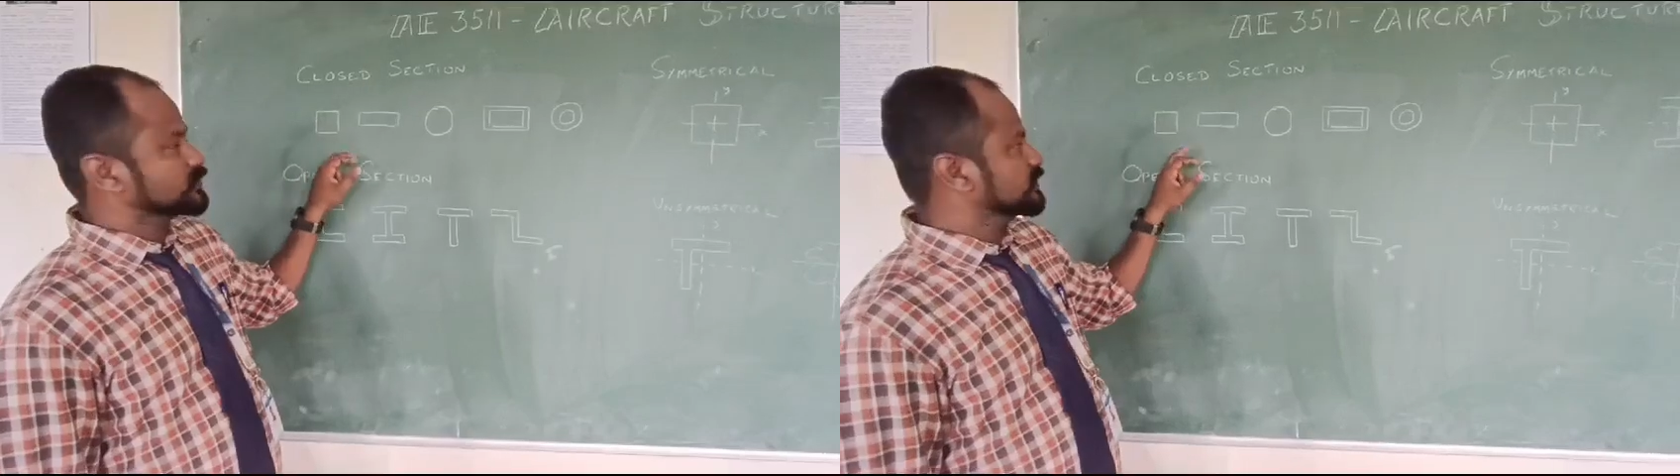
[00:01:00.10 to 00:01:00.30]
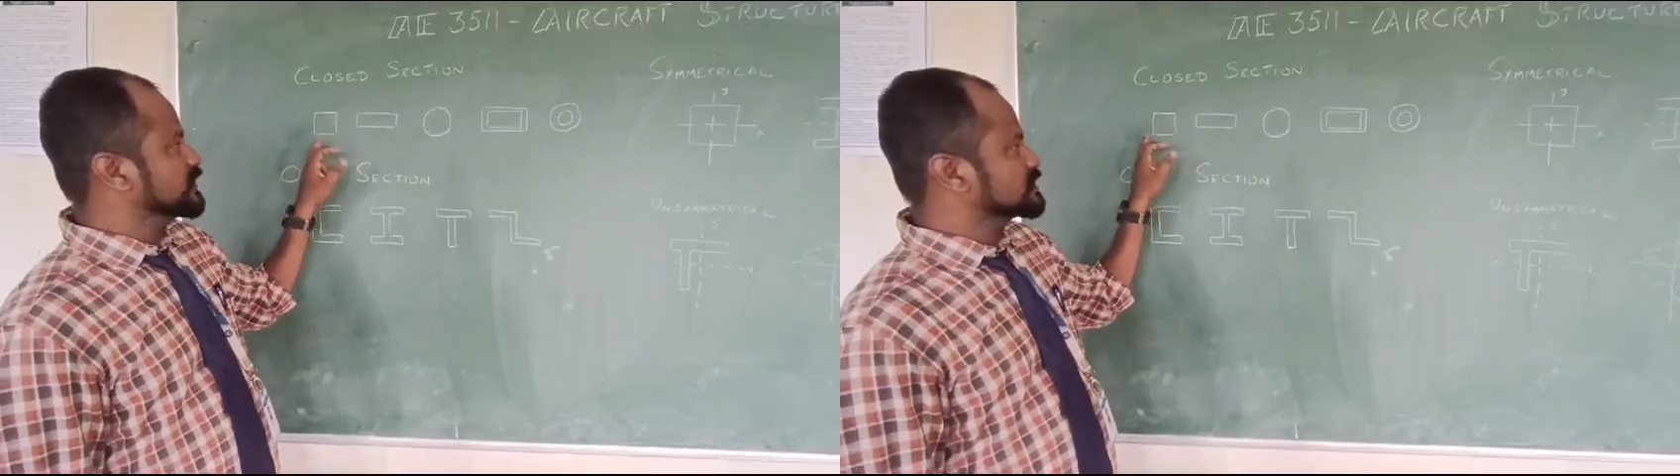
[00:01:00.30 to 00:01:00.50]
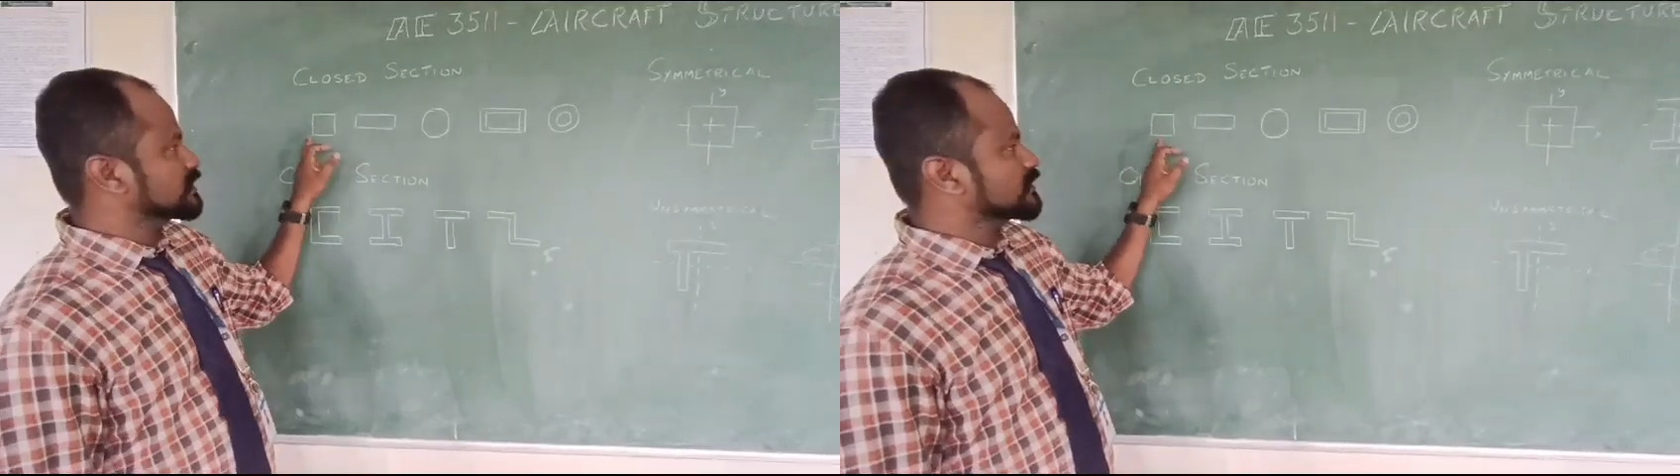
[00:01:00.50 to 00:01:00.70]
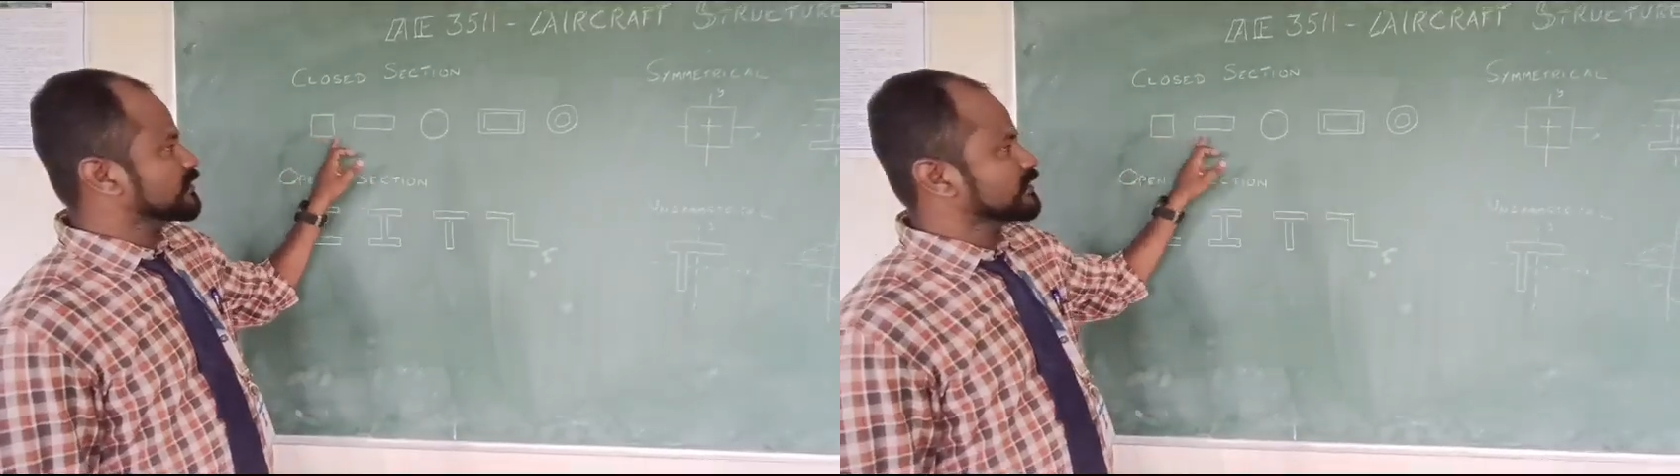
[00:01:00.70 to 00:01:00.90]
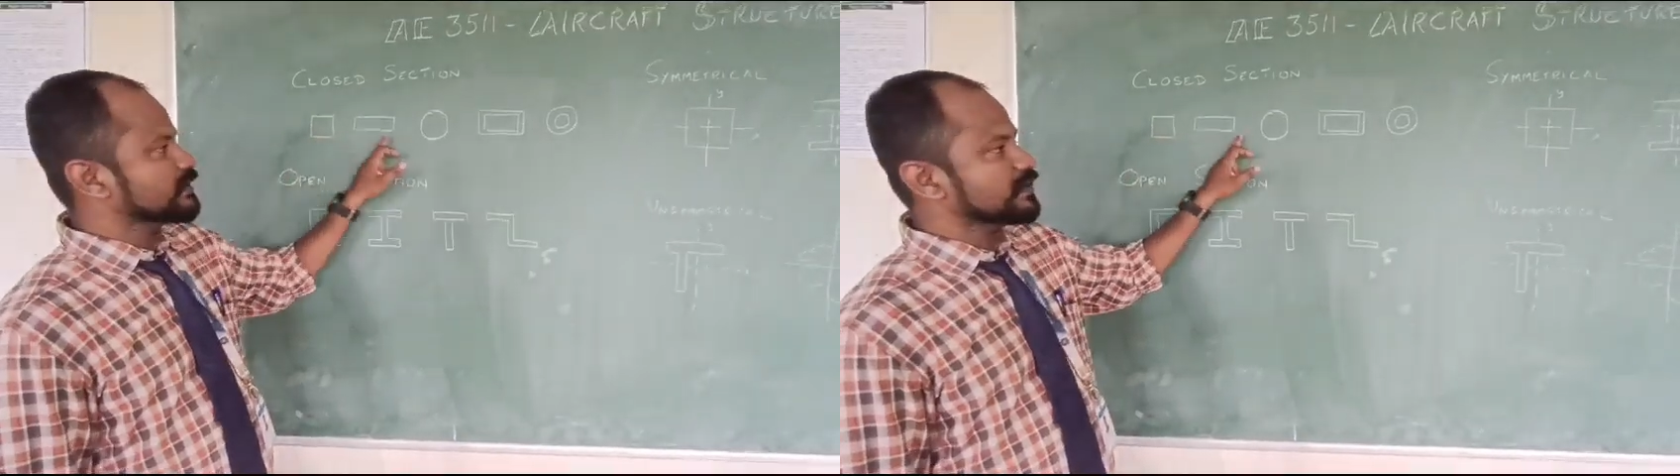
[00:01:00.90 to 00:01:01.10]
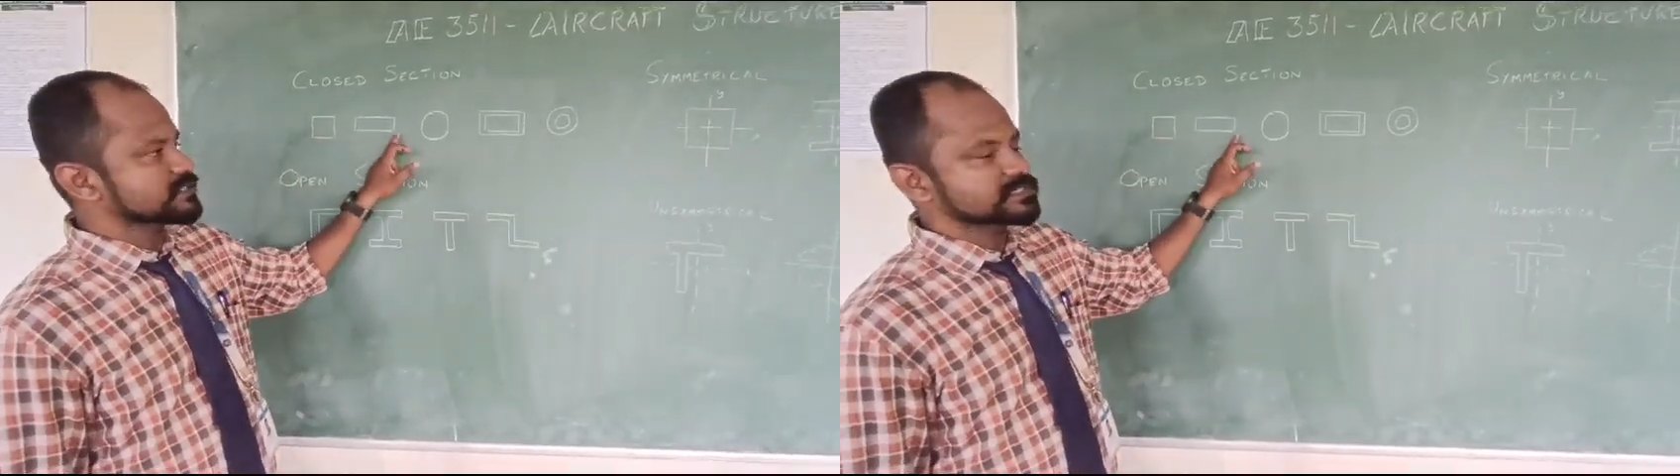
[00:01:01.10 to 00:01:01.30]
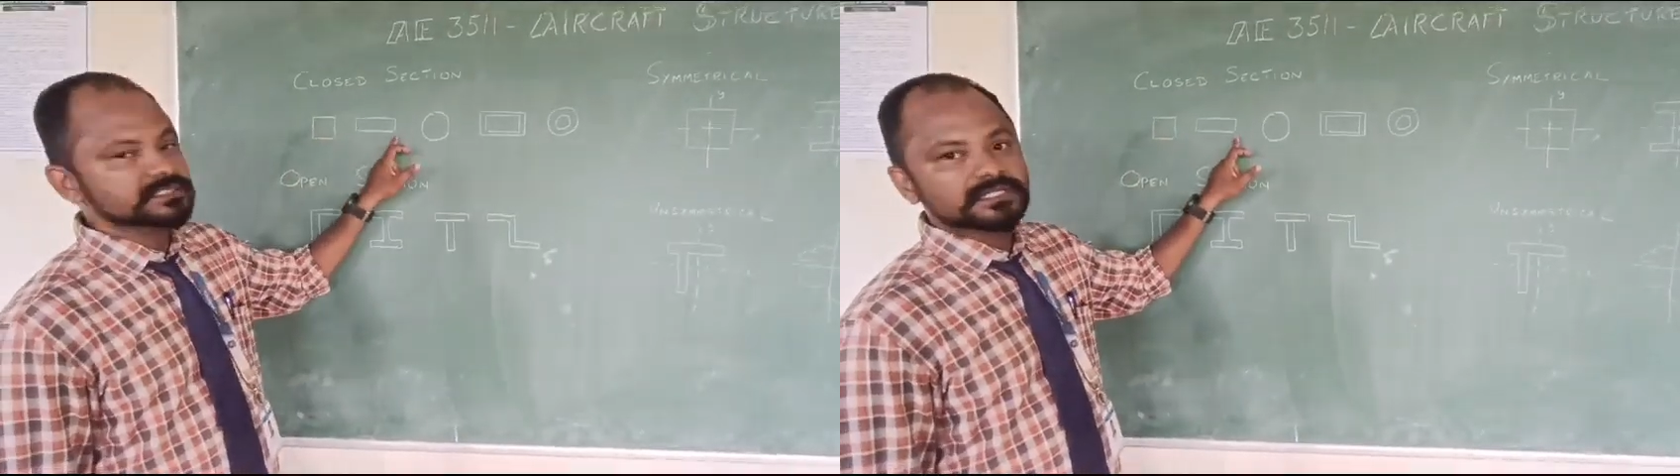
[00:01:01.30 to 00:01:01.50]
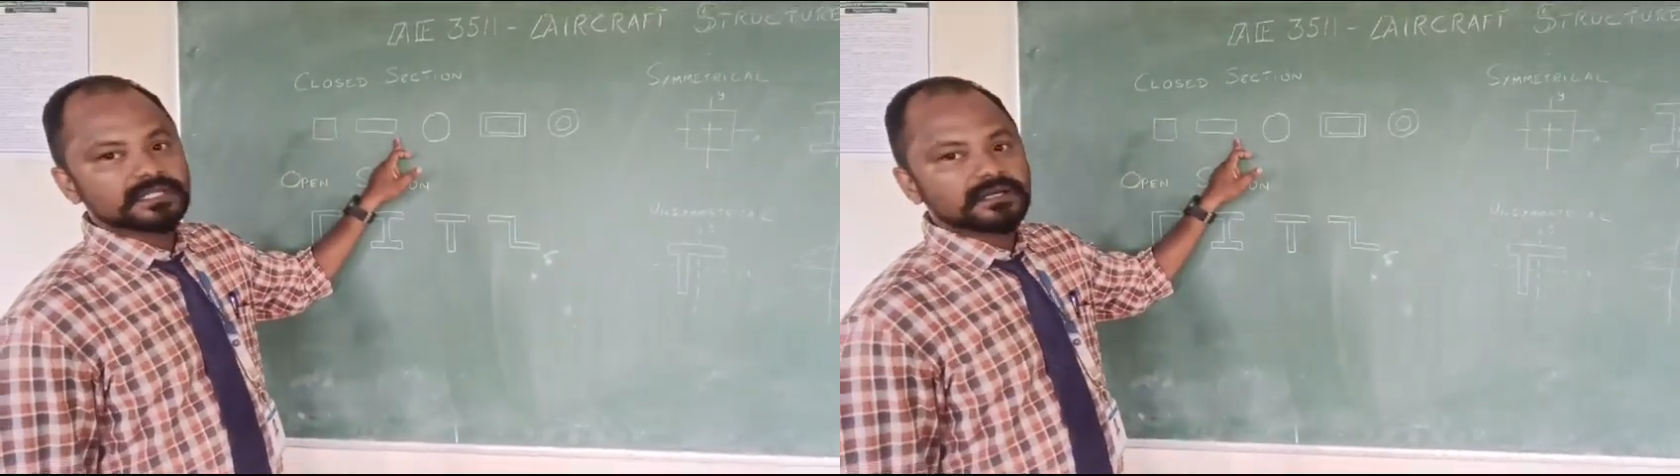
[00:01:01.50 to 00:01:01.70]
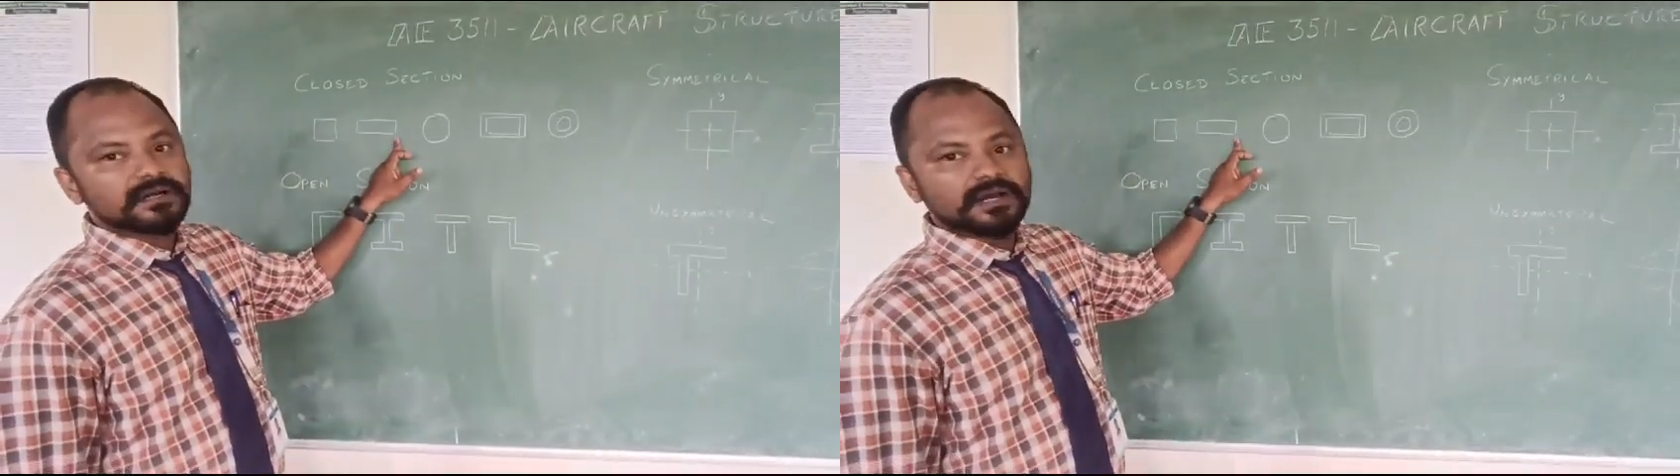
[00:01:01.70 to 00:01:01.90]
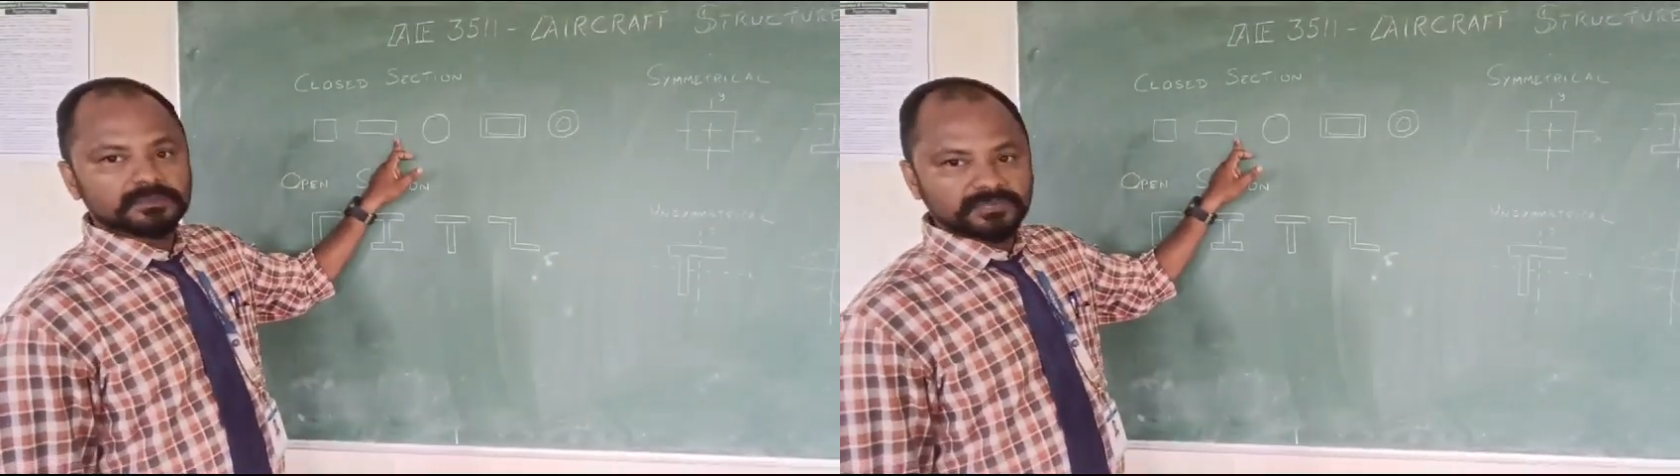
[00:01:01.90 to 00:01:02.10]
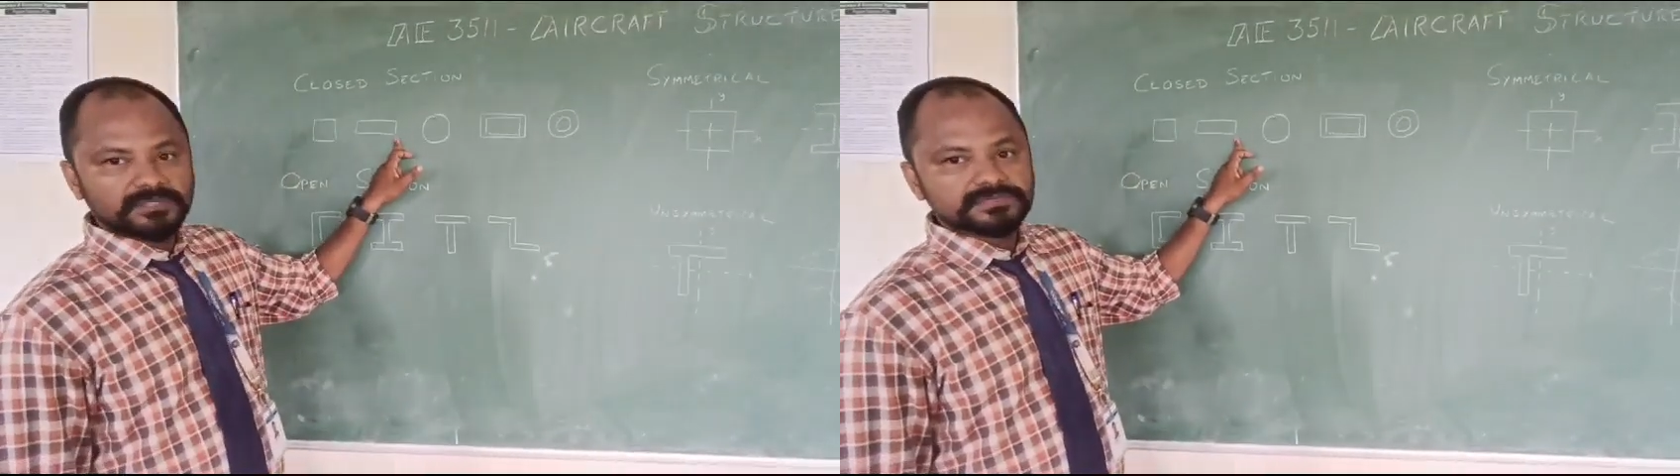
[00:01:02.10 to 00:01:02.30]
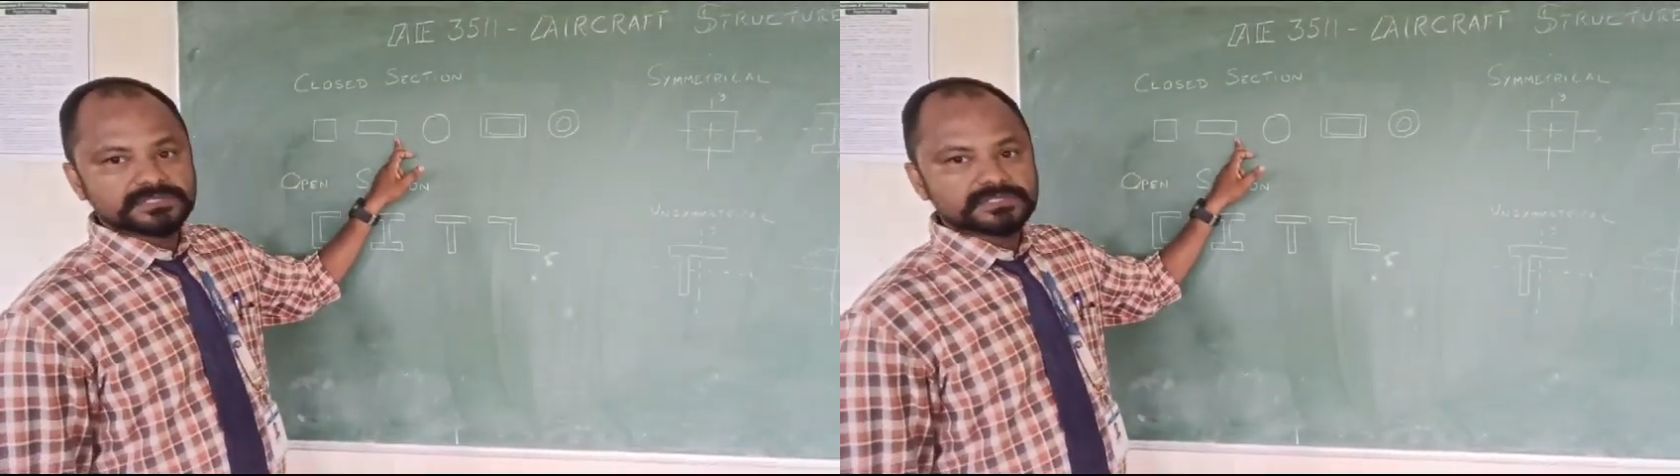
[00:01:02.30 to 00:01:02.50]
these are called rods or beams,